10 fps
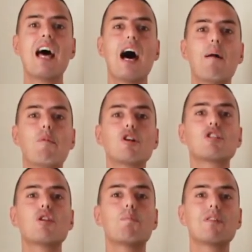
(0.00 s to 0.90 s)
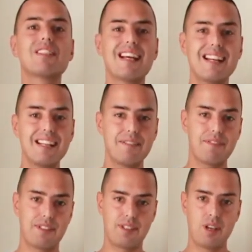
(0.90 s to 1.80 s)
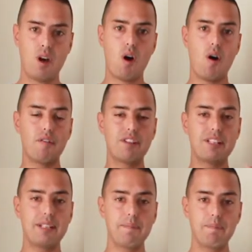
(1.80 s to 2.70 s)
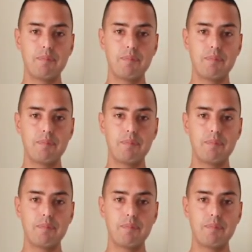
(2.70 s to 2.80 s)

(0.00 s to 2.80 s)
amongst representatives of the team.